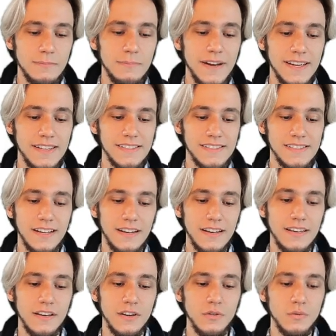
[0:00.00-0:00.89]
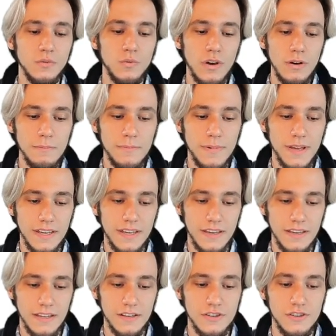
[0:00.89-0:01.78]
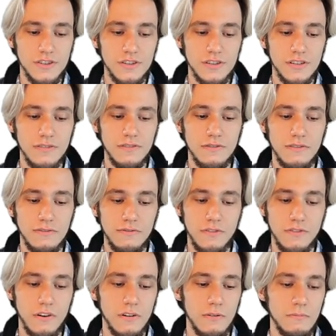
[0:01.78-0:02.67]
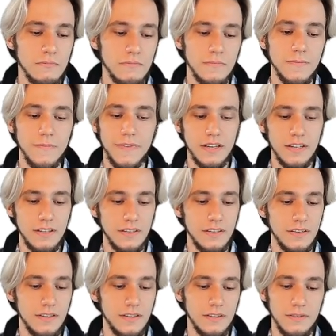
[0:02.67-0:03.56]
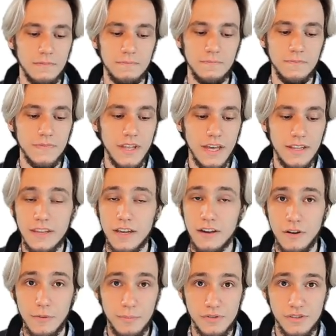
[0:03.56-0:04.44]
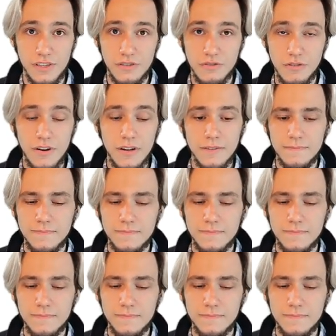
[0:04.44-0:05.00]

by installing one package from uh, at the repository,